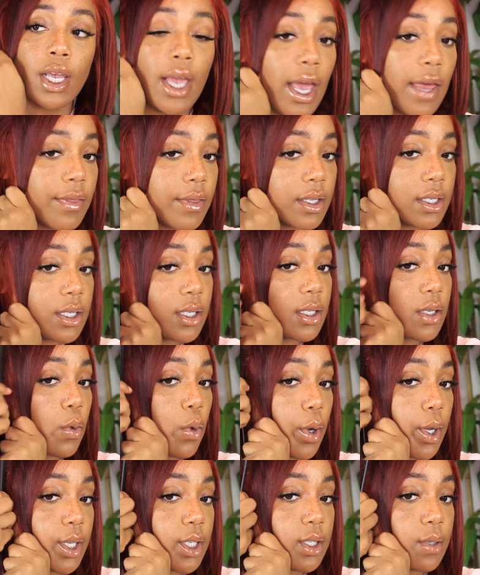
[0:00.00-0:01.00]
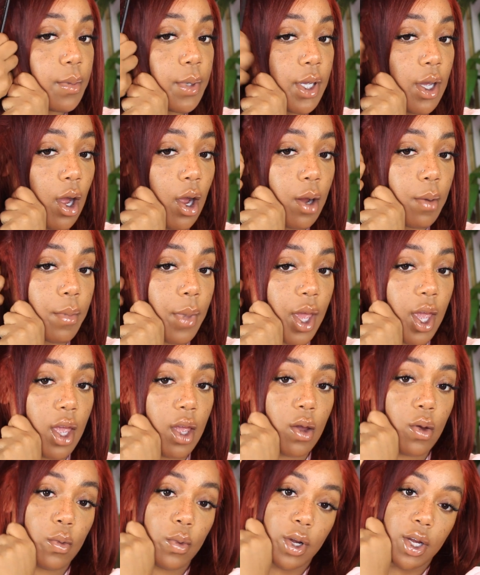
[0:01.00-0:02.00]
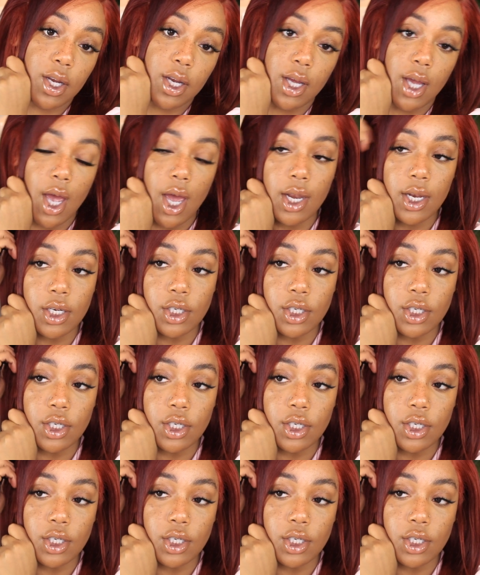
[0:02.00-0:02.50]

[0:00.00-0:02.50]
and this is going to be our bang. We're gonna kind